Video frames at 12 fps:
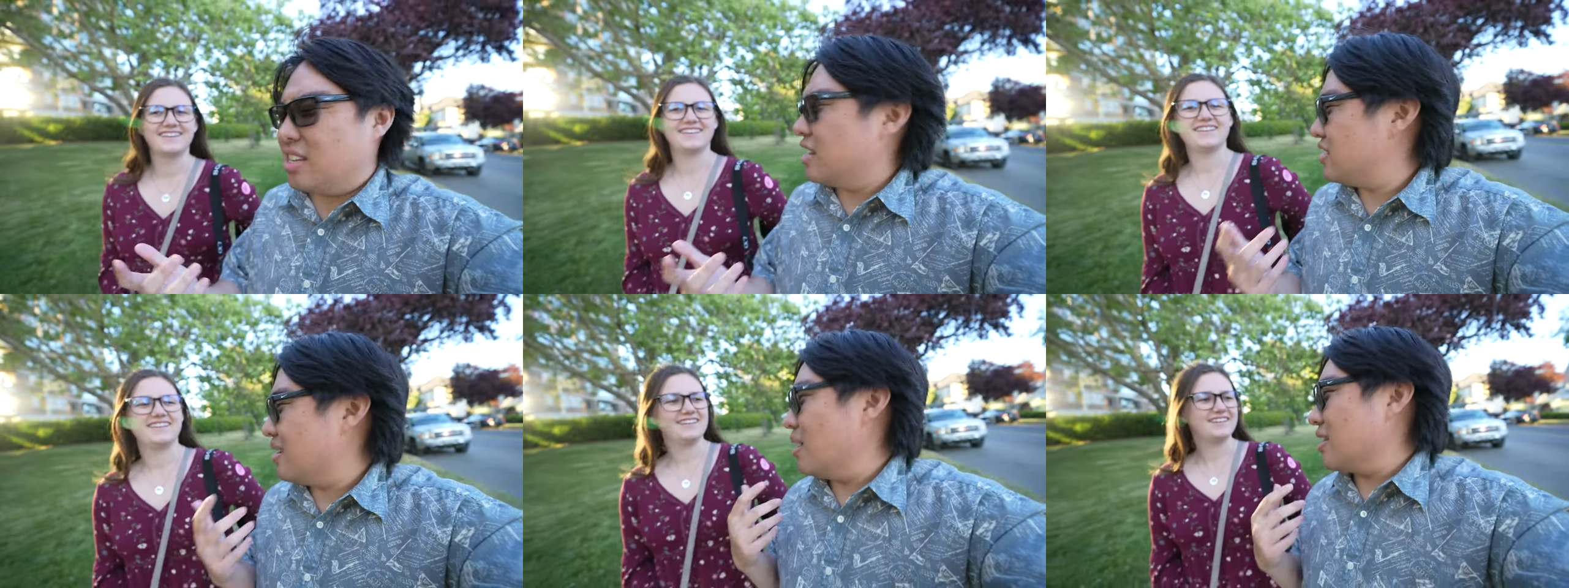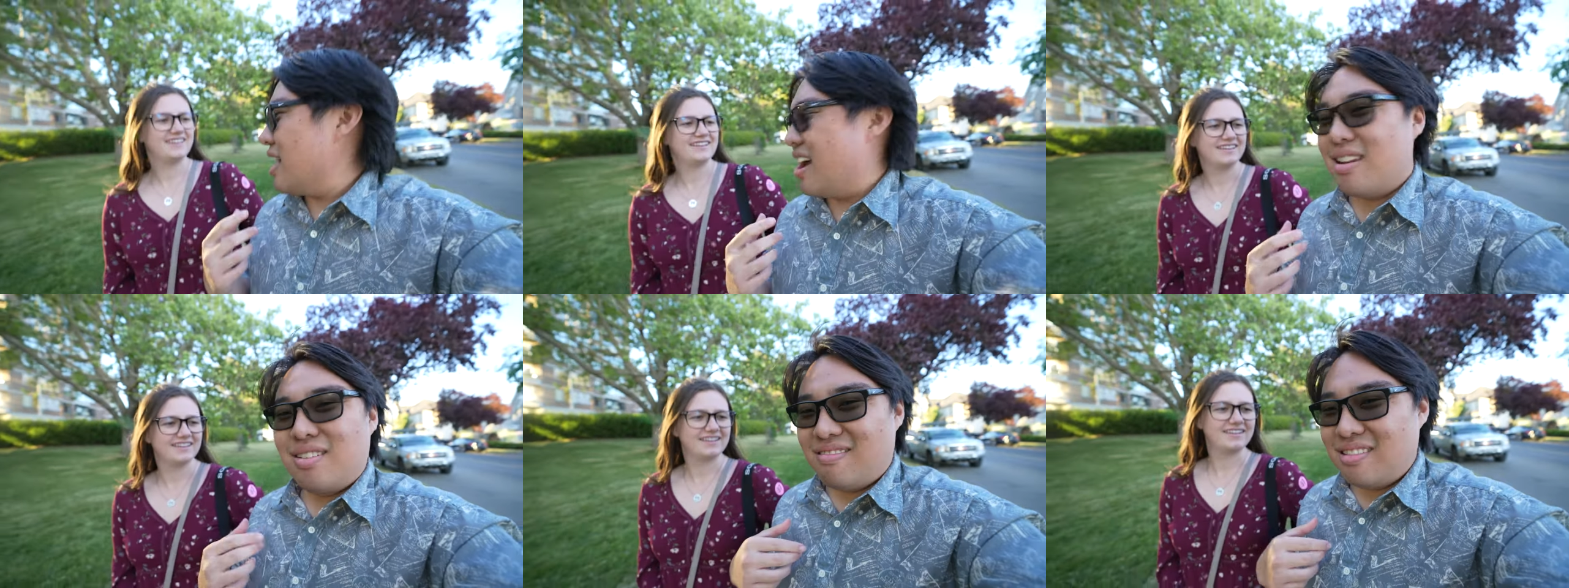Speaker 1: it did seem like
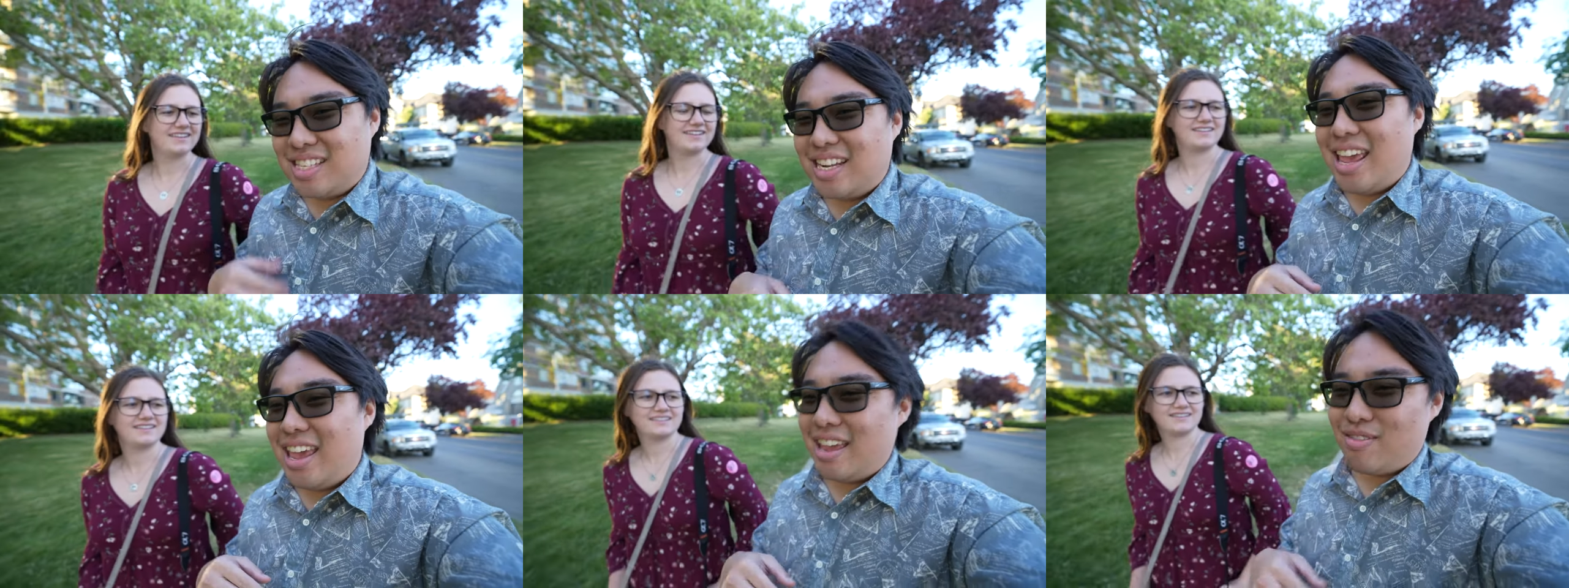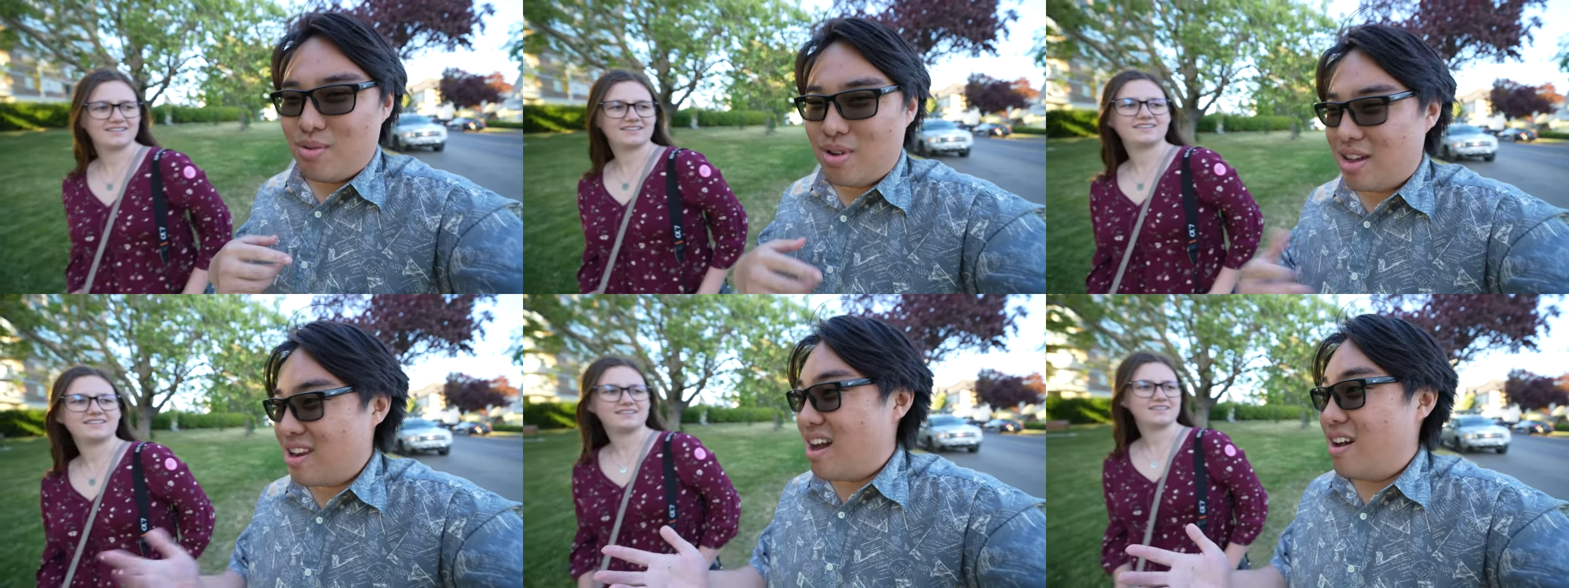that today.
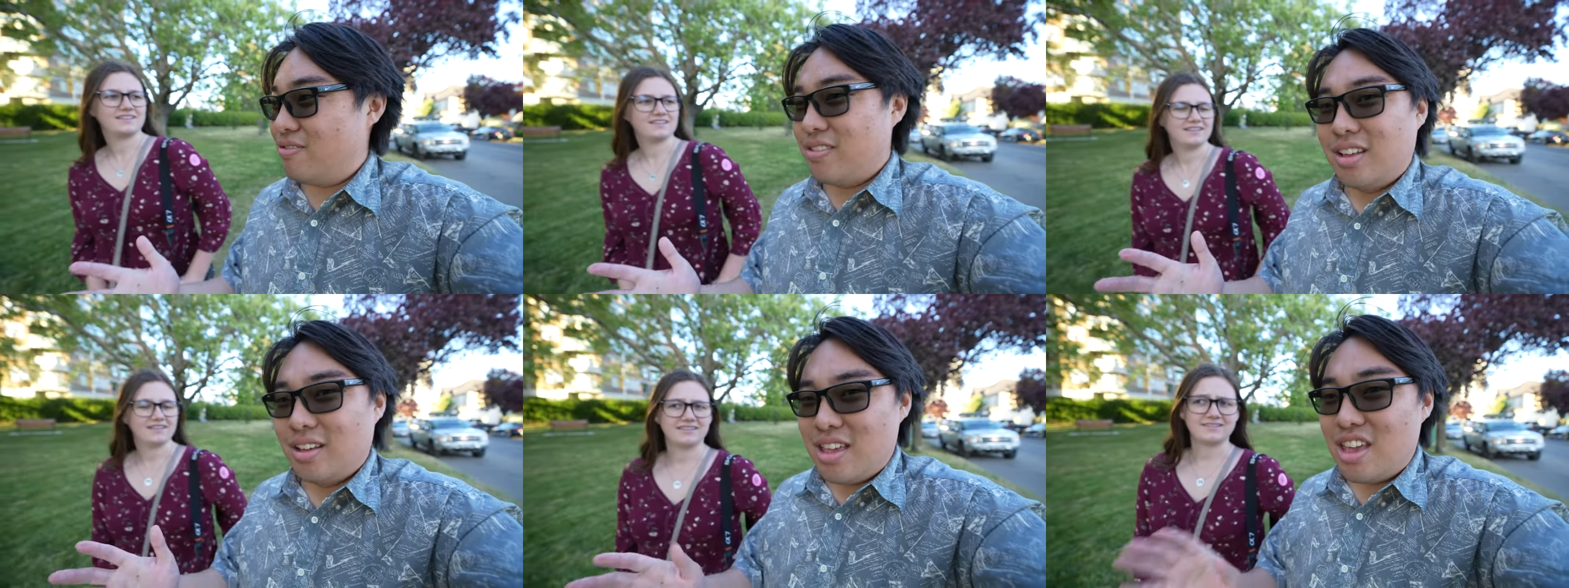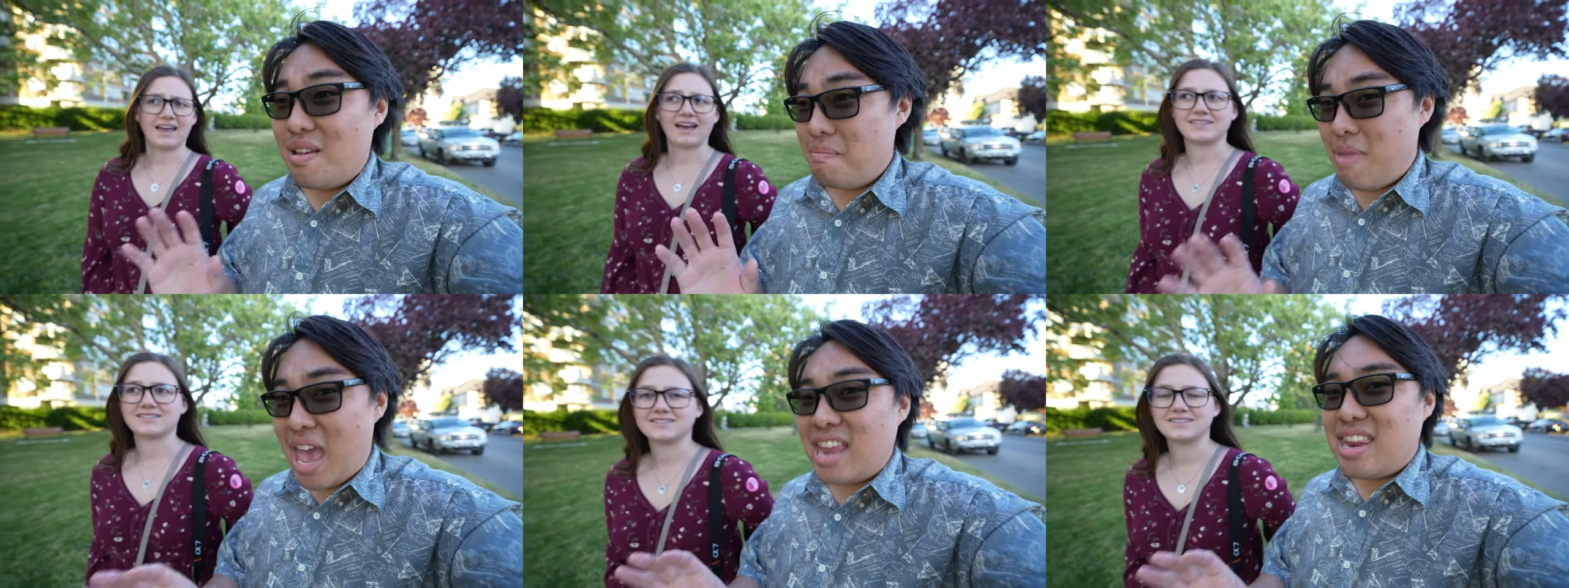Everyone got off in yeah.
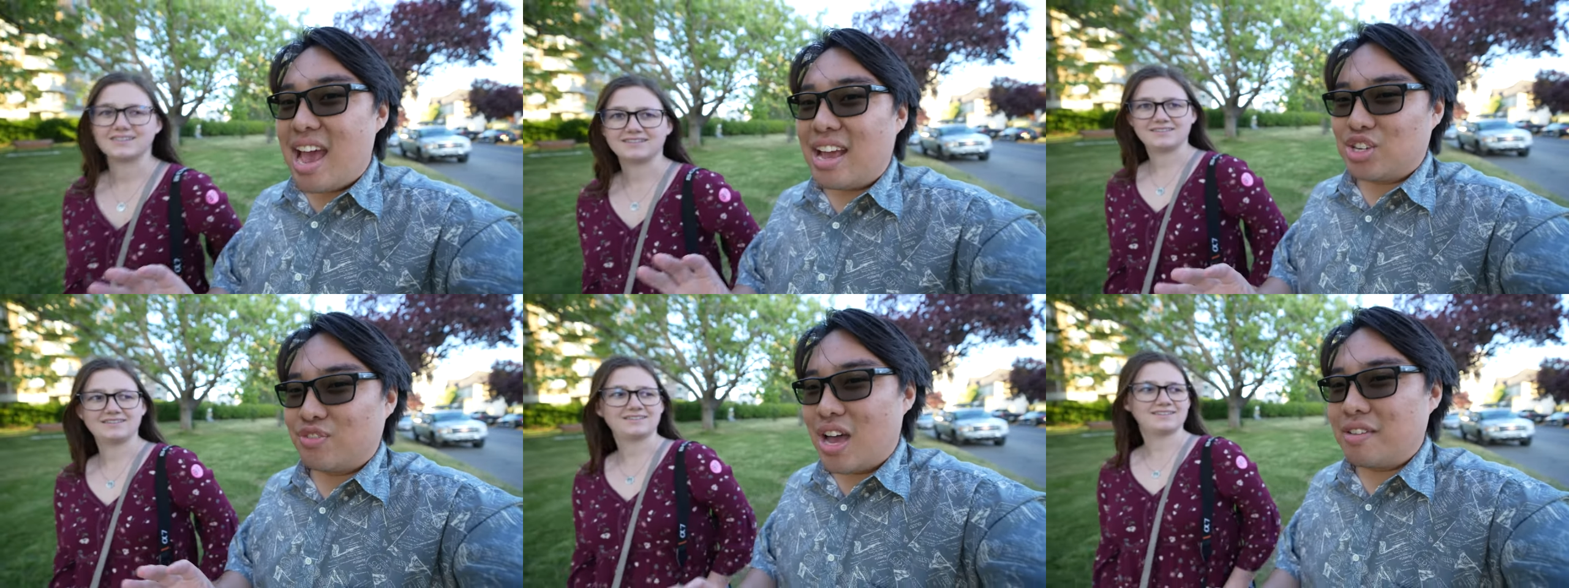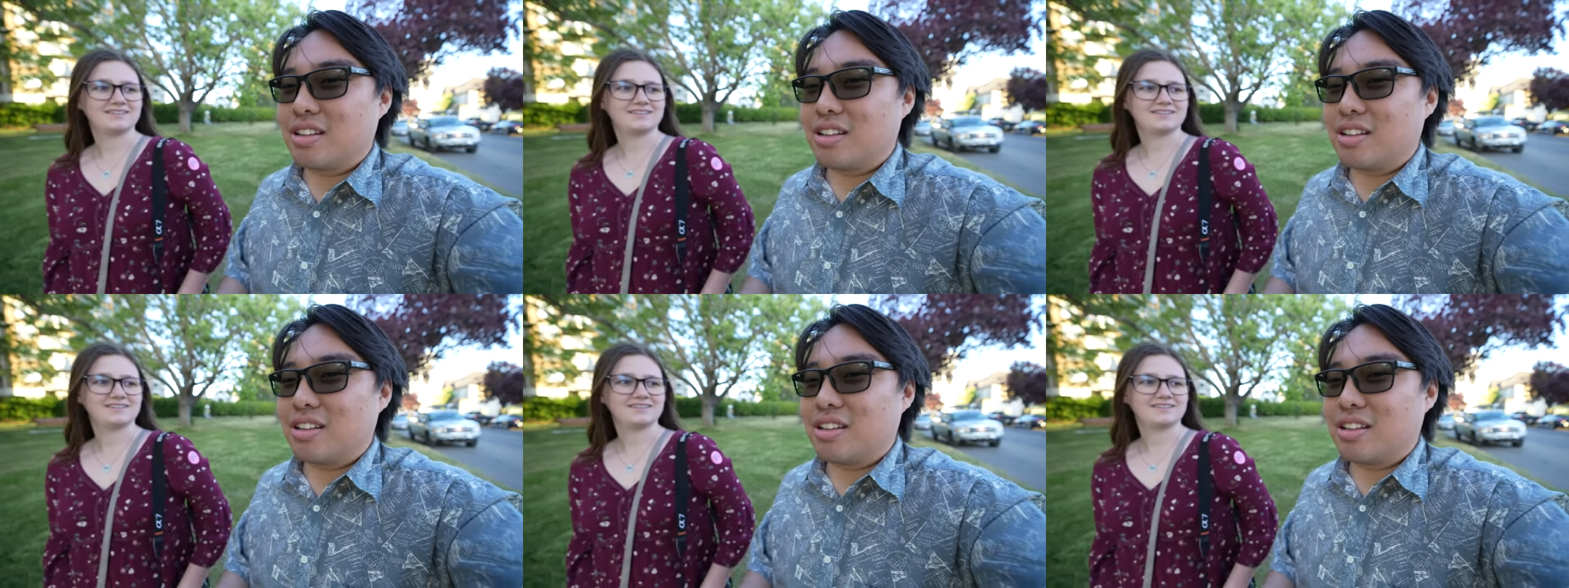a mad dash at five